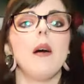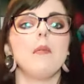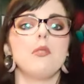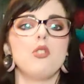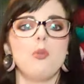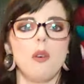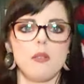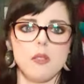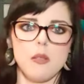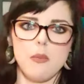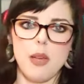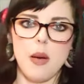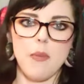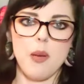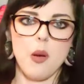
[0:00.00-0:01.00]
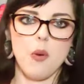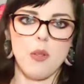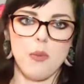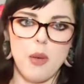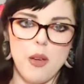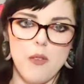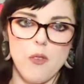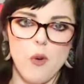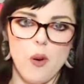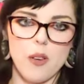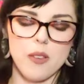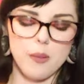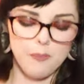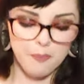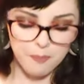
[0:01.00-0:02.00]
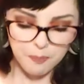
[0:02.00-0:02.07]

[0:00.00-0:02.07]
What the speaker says: She wants to be up here with me, of course.